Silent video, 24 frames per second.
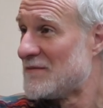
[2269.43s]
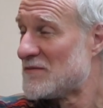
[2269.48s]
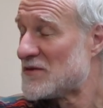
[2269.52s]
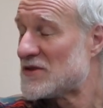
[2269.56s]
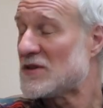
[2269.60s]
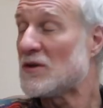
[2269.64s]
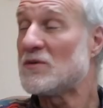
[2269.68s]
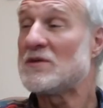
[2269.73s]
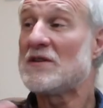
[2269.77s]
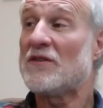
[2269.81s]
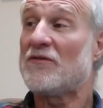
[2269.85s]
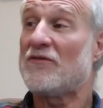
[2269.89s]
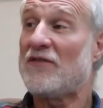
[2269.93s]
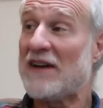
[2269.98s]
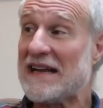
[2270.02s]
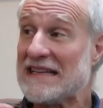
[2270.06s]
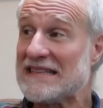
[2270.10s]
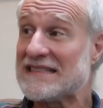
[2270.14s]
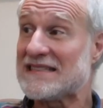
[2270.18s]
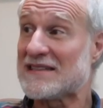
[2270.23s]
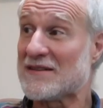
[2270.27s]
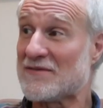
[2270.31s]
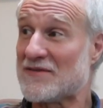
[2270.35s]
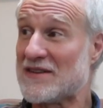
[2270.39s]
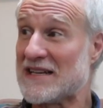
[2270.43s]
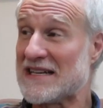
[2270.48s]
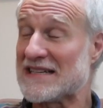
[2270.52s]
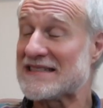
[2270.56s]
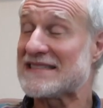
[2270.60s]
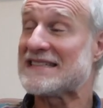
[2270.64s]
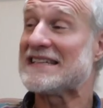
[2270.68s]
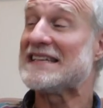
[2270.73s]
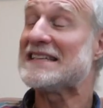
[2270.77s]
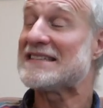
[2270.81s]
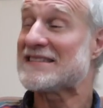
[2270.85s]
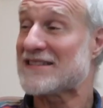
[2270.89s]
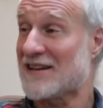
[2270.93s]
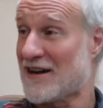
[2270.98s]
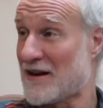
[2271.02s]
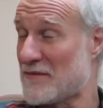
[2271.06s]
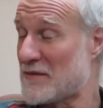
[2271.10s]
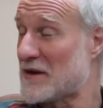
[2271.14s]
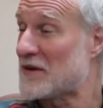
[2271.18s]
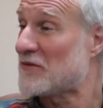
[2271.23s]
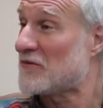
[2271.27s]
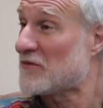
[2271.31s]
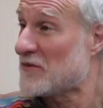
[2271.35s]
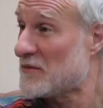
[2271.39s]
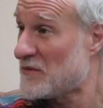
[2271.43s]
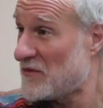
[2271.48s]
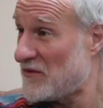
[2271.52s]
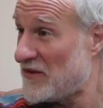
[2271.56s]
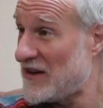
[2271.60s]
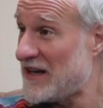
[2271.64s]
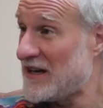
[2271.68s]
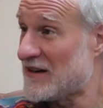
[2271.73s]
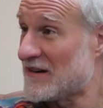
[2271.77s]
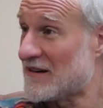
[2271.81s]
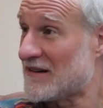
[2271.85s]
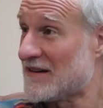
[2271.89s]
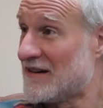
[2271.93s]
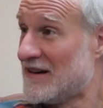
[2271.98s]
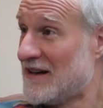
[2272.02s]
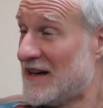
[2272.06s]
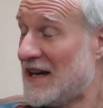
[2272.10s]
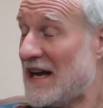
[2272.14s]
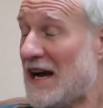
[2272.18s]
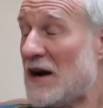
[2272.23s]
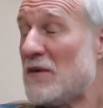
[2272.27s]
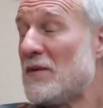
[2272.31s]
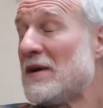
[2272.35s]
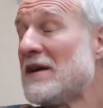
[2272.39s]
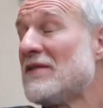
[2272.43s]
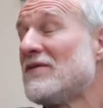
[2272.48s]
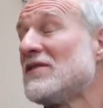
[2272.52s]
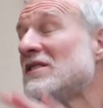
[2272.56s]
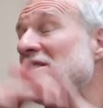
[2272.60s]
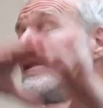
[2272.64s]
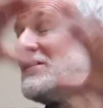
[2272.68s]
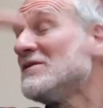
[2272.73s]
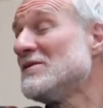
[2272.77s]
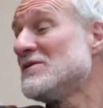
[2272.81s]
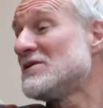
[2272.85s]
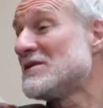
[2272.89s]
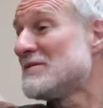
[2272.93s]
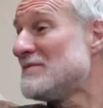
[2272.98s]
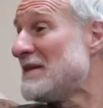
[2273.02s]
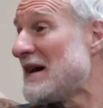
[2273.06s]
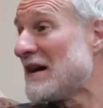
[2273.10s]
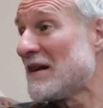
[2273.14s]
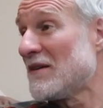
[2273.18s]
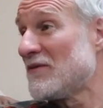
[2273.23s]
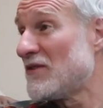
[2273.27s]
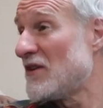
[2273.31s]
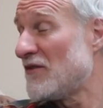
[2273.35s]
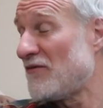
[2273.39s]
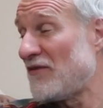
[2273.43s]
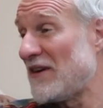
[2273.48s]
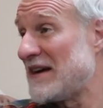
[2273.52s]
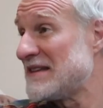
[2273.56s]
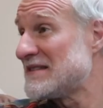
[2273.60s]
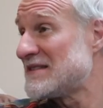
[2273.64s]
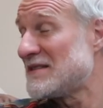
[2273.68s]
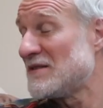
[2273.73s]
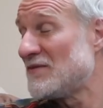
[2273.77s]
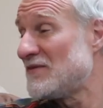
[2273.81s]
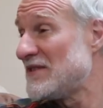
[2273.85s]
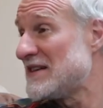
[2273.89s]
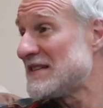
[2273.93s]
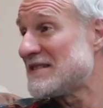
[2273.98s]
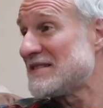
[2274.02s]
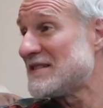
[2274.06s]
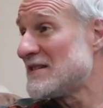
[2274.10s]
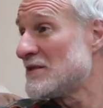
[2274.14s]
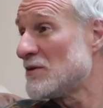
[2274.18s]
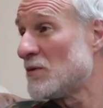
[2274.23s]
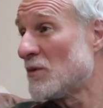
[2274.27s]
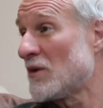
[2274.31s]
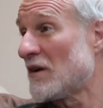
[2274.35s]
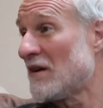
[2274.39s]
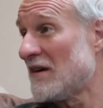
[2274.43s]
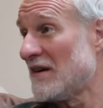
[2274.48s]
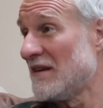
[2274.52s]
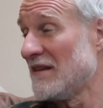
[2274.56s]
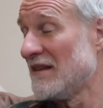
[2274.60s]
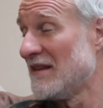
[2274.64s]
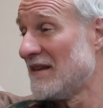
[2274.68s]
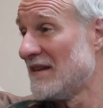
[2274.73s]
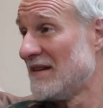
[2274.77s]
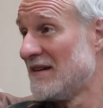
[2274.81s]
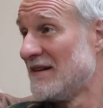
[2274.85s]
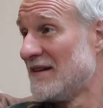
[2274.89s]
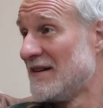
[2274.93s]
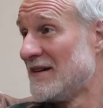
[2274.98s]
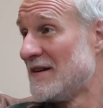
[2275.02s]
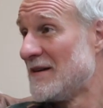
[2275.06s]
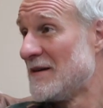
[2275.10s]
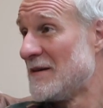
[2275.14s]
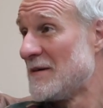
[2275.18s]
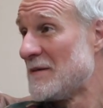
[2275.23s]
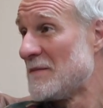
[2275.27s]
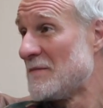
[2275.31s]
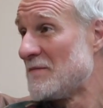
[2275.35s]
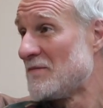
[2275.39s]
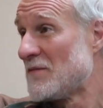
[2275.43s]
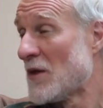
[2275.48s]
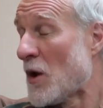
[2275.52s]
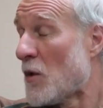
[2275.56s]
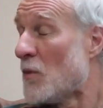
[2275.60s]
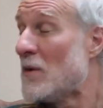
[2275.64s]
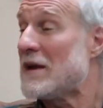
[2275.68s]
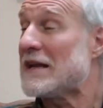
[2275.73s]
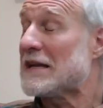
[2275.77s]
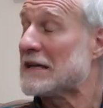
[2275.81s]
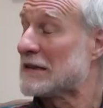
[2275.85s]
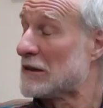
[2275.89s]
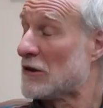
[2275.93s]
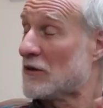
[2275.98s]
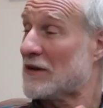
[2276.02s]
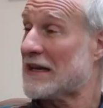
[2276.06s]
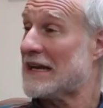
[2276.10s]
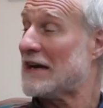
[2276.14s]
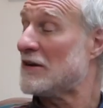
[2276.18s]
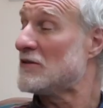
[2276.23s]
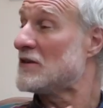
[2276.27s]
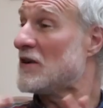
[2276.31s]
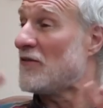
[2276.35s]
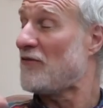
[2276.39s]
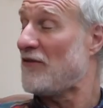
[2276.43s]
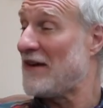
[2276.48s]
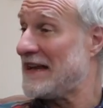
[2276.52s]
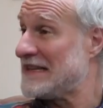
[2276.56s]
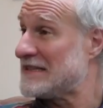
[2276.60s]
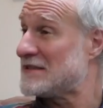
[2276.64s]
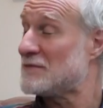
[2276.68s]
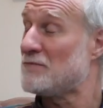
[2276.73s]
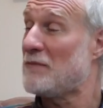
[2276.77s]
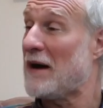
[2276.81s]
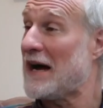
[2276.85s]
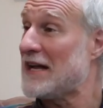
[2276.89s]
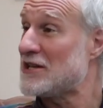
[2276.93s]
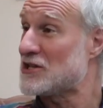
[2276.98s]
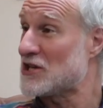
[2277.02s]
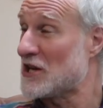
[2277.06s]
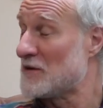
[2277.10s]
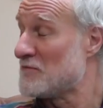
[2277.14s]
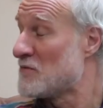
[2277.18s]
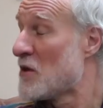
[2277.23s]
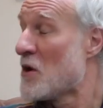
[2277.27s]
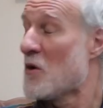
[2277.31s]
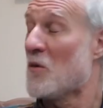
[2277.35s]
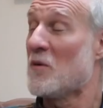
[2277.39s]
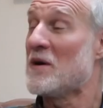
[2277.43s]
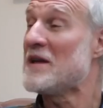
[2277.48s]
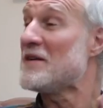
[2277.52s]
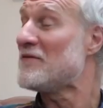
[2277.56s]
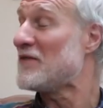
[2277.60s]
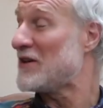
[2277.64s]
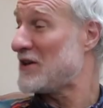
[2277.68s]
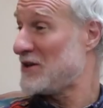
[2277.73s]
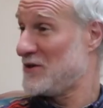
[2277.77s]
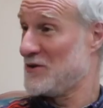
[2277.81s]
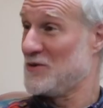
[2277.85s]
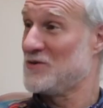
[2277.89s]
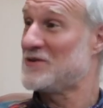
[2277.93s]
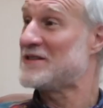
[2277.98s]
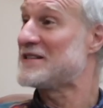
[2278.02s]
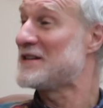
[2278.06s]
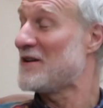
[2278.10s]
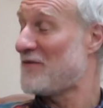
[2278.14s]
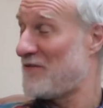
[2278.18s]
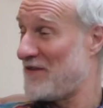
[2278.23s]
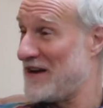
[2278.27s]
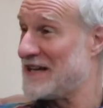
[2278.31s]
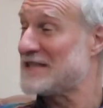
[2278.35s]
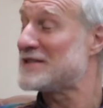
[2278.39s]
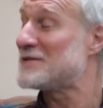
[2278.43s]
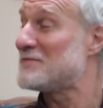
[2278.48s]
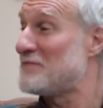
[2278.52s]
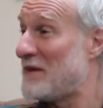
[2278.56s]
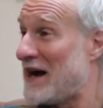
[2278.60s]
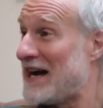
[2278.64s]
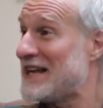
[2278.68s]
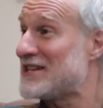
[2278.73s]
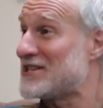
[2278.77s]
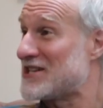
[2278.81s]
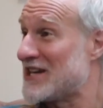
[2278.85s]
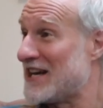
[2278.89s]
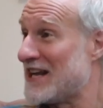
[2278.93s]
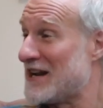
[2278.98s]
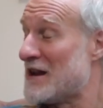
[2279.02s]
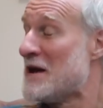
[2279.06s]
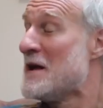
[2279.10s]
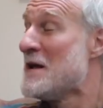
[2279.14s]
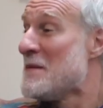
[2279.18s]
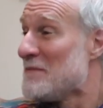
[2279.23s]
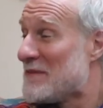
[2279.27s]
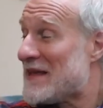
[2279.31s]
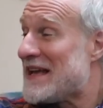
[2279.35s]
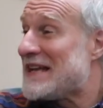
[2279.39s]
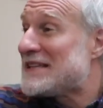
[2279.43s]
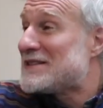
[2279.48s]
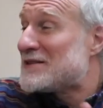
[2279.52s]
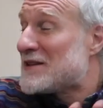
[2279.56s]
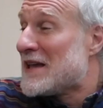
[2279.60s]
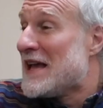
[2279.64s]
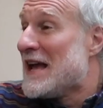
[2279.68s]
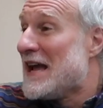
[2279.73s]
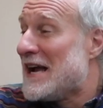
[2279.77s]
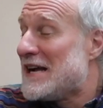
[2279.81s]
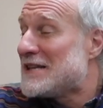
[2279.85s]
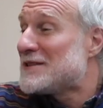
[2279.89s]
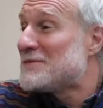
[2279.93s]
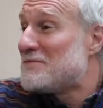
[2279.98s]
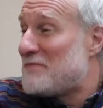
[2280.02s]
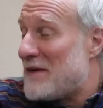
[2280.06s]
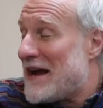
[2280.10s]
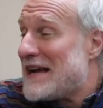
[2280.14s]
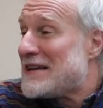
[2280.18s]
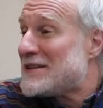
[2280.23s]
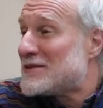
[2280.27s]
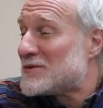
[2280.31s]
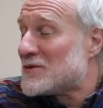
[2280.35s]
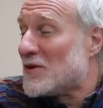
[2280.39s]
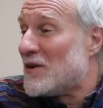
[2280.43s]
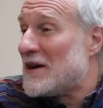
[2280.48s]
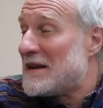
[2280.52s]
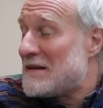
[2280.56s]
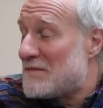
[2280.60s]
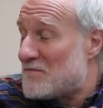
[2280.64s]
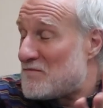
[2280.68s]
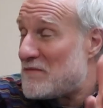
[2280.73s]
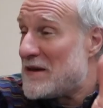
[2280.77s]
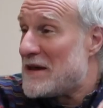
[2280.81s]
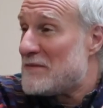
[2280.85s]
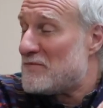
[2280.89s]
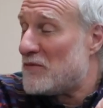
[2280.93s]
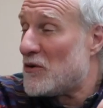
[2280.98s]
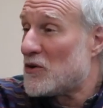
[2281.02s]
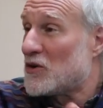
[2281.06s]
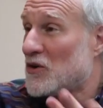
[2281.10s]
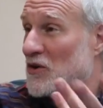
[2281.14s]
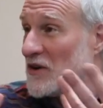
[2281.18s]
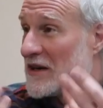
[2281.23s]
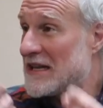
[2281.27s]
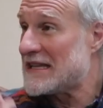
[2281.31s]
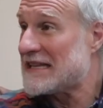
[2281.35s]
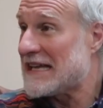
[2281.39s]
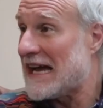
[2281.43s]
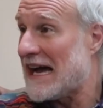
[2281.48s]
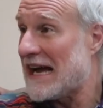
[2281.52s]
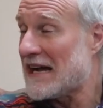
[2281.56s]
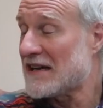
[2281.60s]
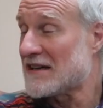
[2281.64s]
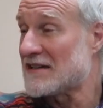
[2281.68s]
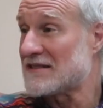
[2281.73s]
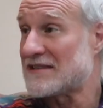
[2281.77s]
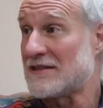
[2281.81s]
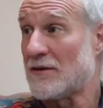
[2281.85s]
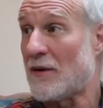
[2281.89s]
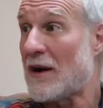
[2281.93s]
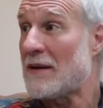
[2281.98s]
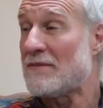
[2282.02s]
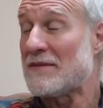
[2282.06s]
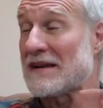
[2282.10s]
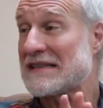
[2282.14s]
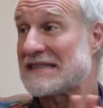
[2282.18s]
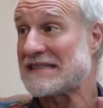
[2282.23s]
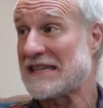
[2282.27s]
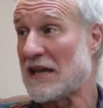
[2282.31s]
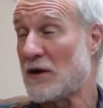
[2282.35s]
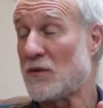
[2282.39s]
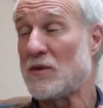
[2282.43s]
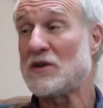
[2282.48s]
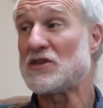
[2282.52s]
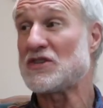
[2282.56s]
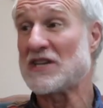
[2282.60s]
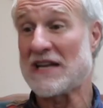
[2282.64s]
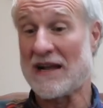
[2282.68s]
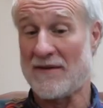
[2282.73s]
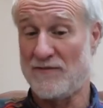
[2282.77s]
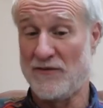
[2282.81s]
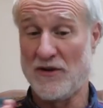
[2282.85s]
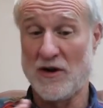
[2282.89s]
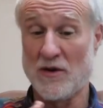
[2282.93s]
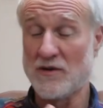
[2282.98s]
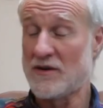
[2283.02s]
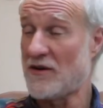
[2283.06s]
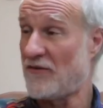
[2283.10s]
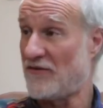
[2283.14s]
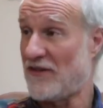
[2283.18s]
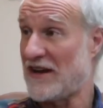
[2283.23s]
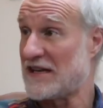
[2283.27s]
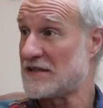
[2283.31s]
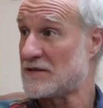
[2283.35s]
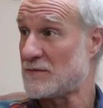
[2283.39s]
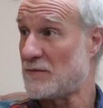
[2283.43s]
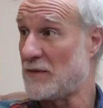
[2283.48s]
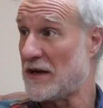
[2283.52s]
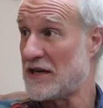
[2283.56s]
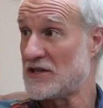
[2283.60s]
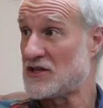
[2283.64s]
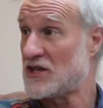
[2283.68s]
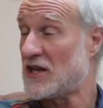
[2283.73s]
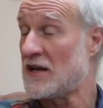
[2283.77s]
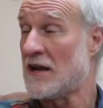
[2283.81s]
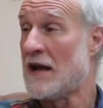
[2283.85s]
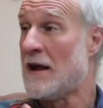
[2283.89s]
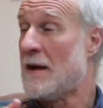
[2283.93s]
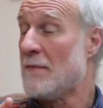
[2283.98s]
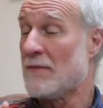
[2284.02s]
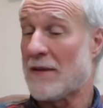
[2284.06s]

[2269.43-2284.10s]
So defensiveness is coming from fear. And we have a huge amount of defensiveness in the world. We could look at our defense budget. We have a huge defense budget. It's based on people could attack us. Now, I'm not saying we should have no defense budget.